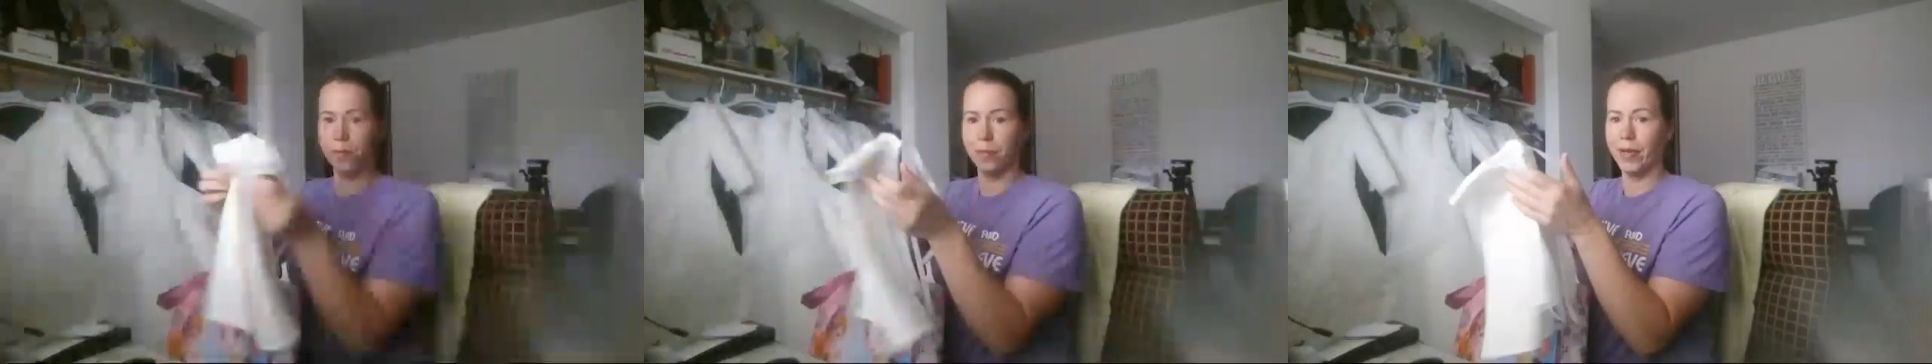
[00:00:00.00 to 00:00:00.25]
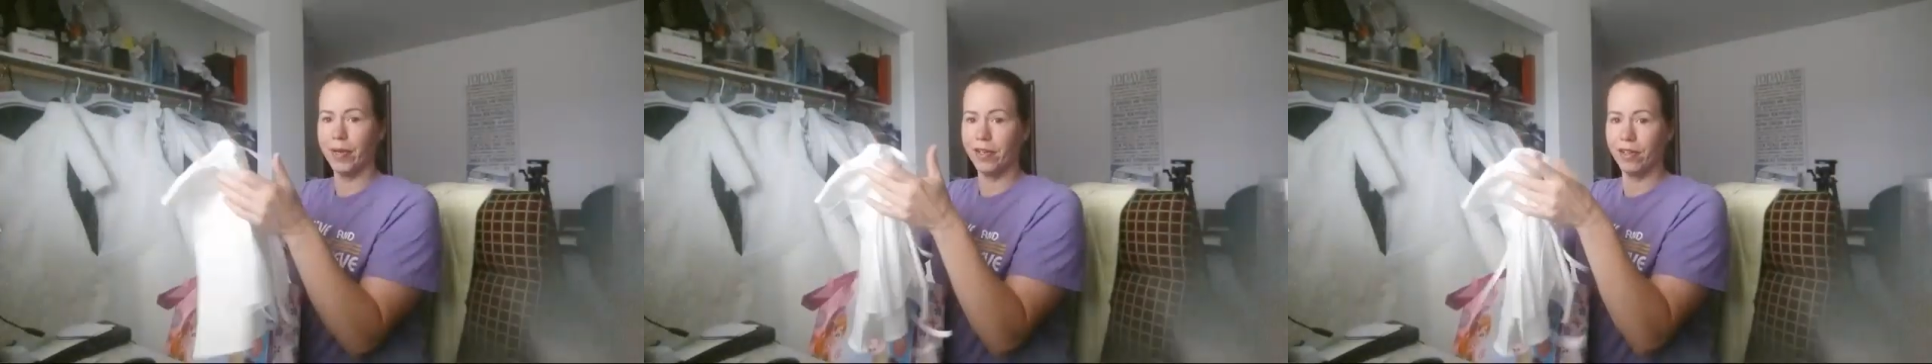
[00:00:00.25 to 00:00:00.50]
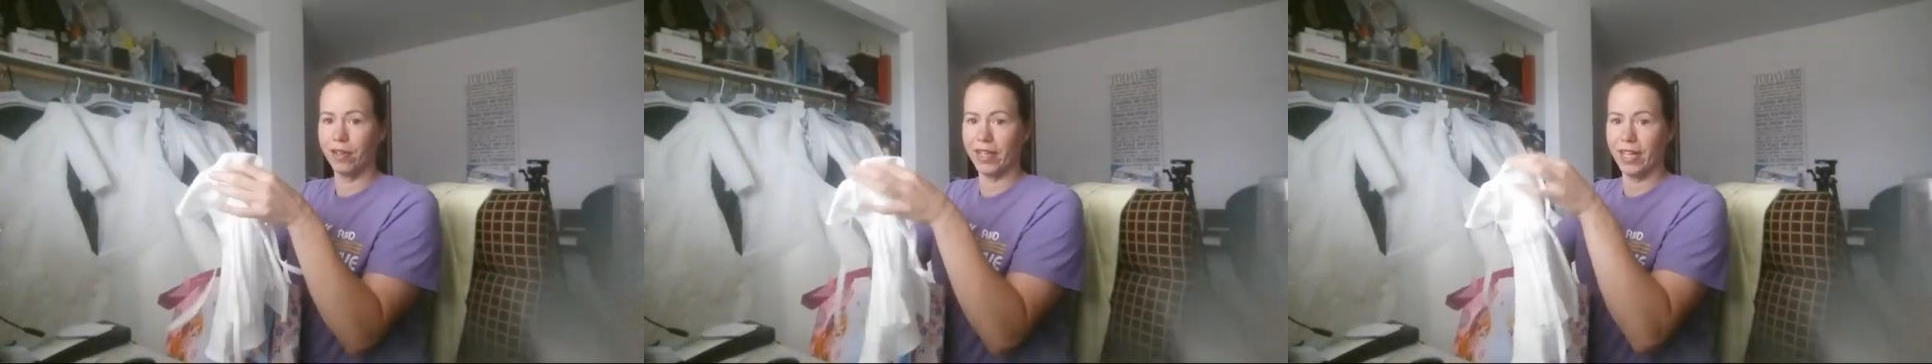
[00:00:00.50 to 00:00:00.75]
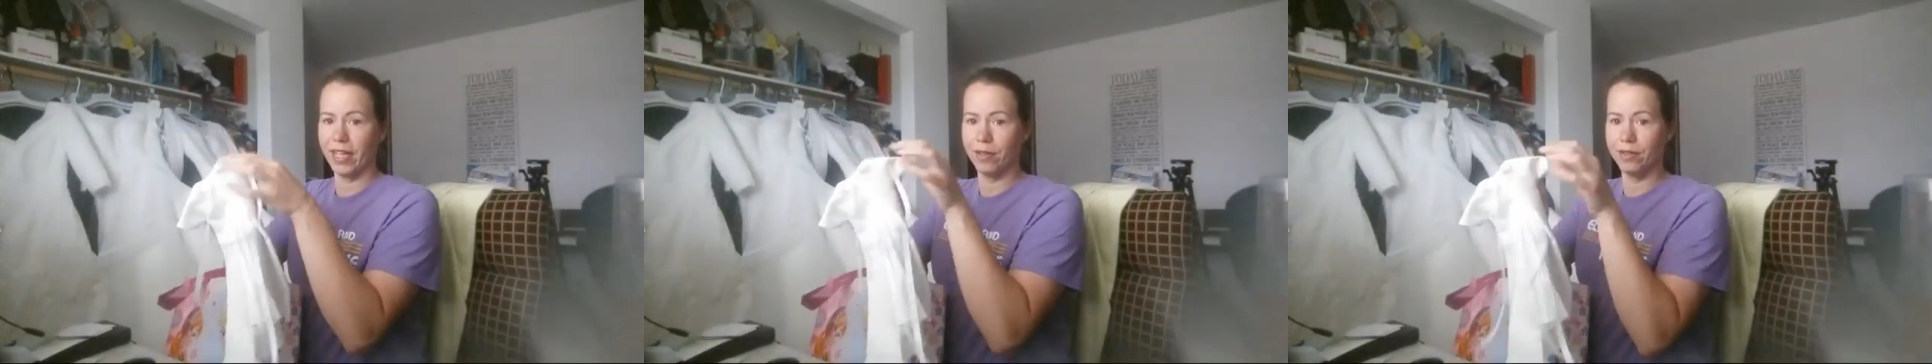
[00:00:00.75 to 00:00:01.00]
burial
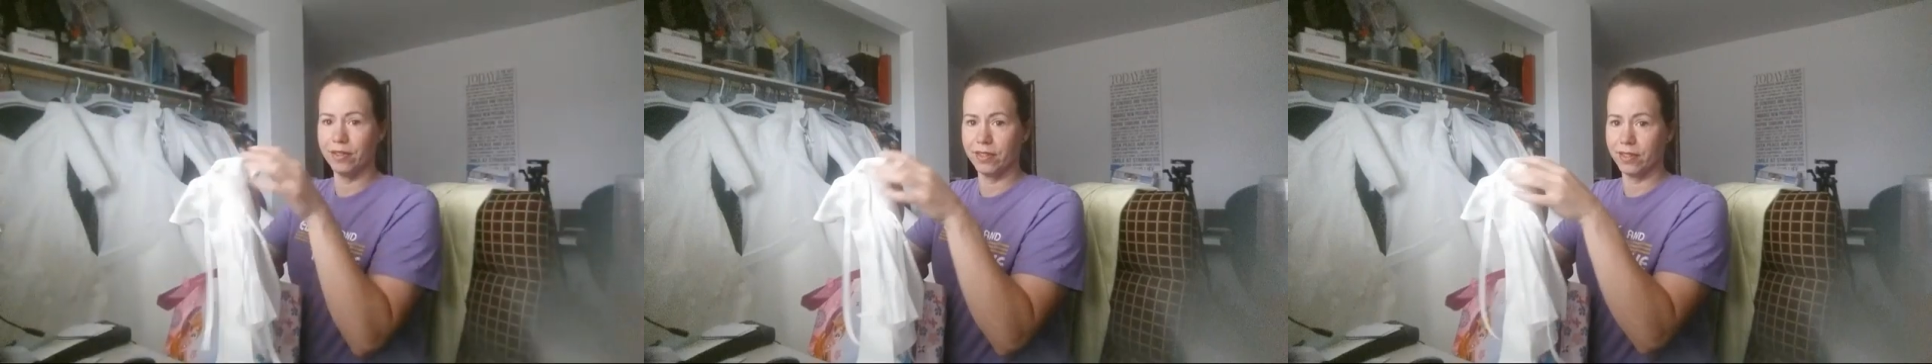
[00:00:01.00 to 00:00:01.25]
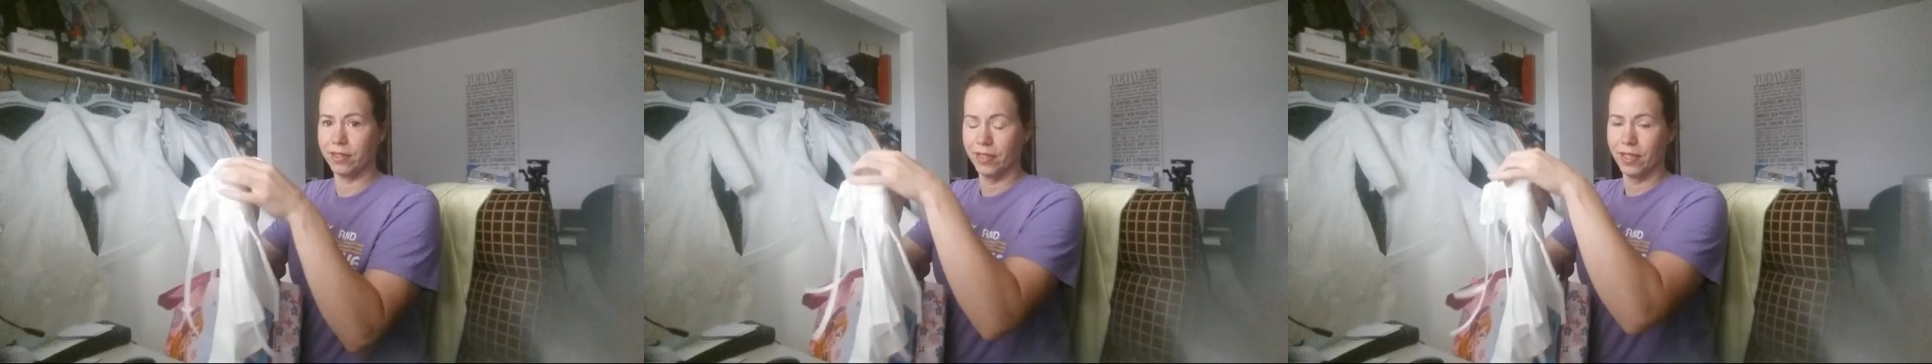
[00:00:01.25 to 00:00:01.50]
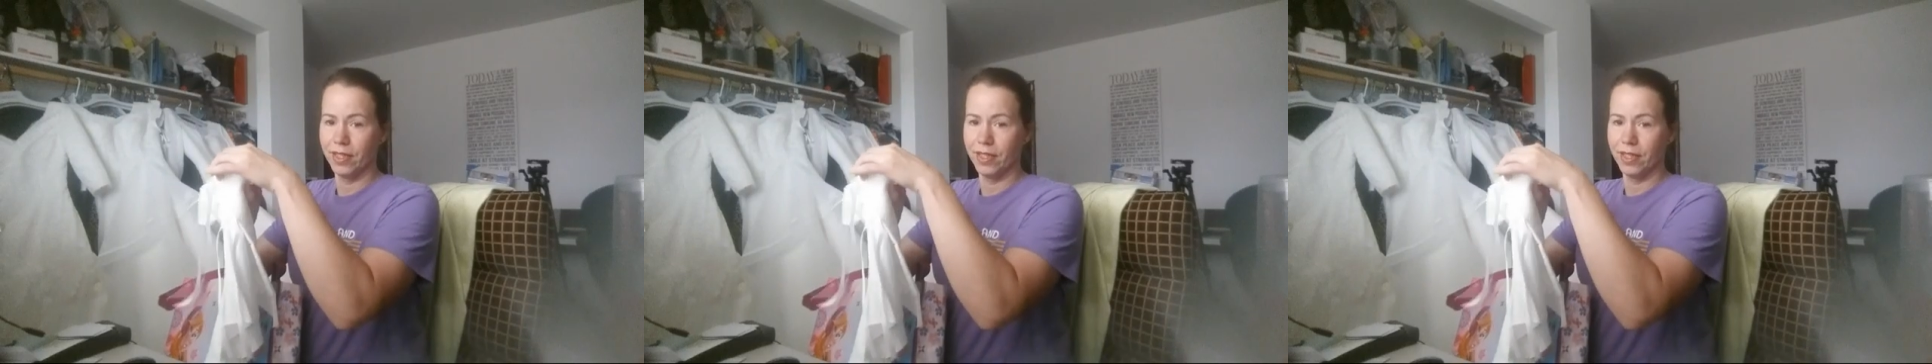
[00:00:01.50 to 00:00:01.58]
gowns